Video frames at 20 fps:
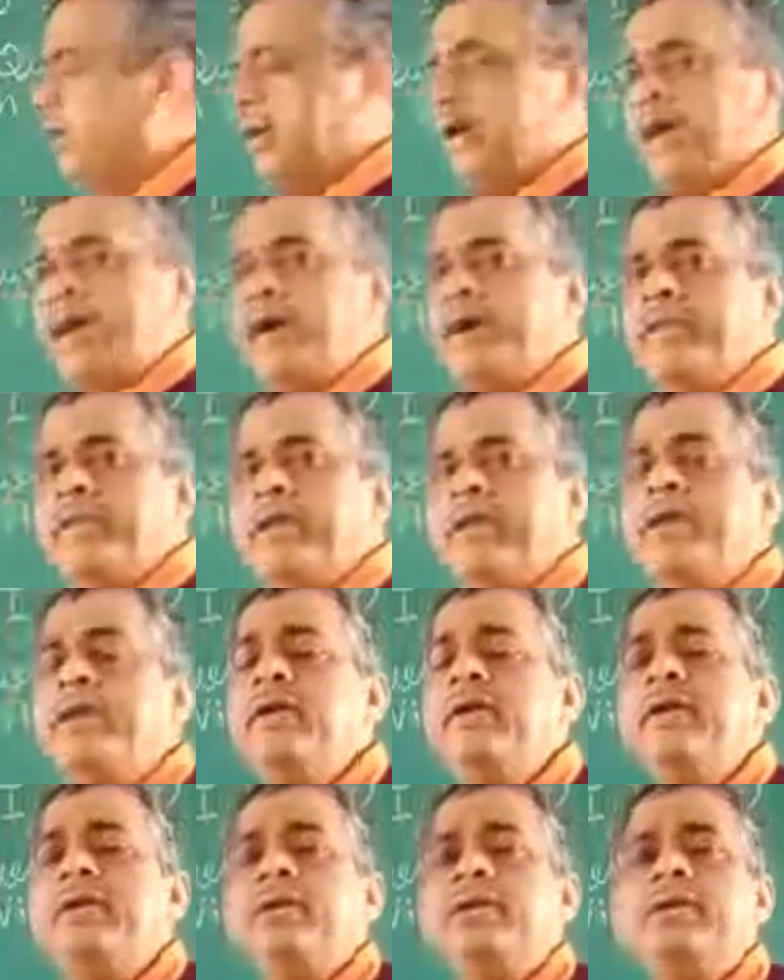and
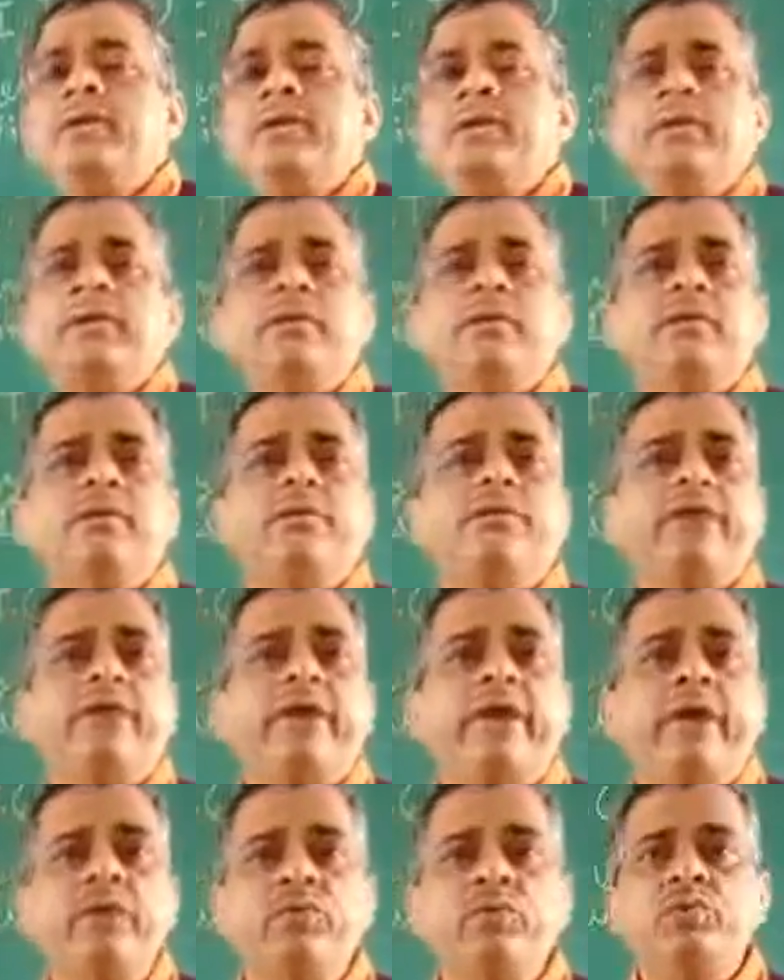their
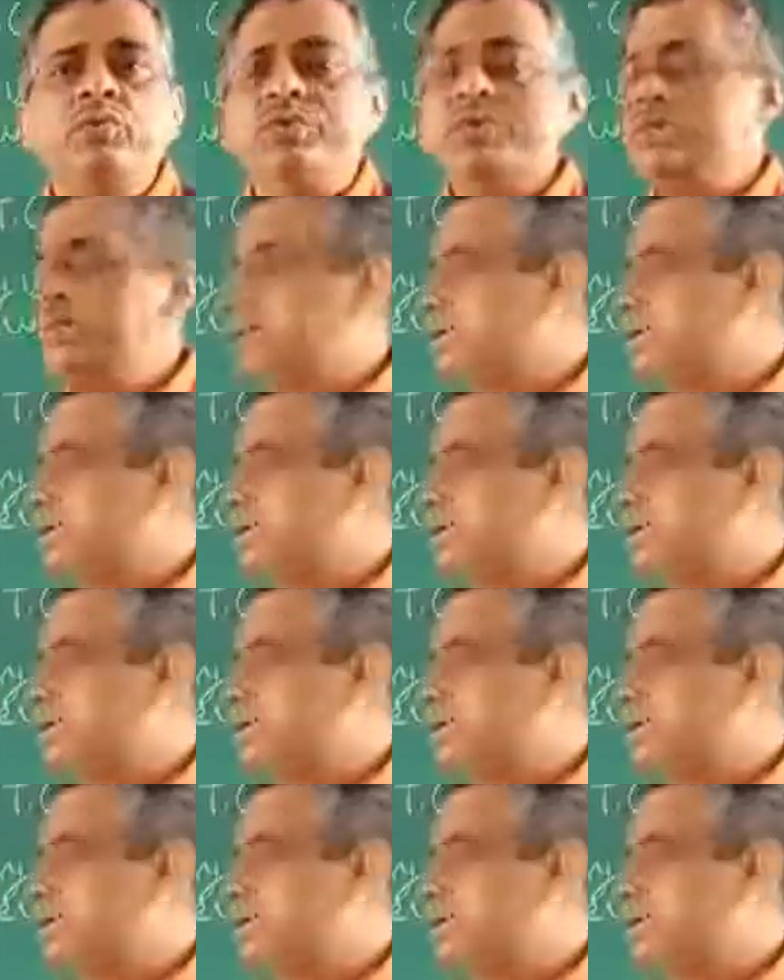values.